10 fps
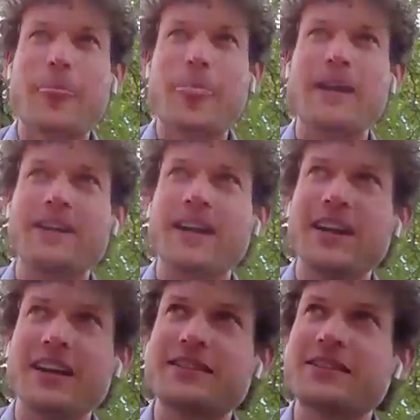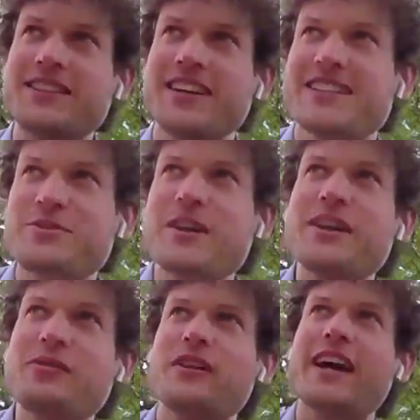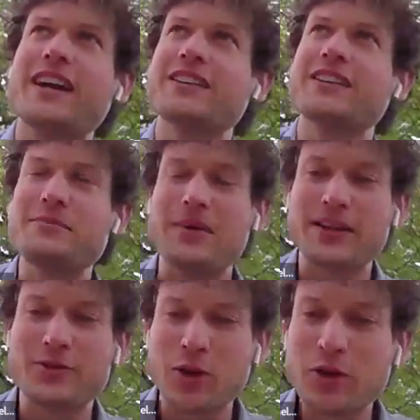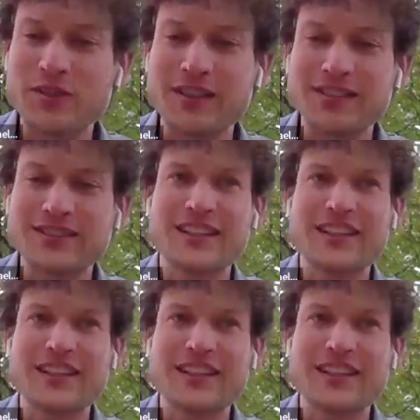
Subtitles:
and I had the Israeli flag in my trousers,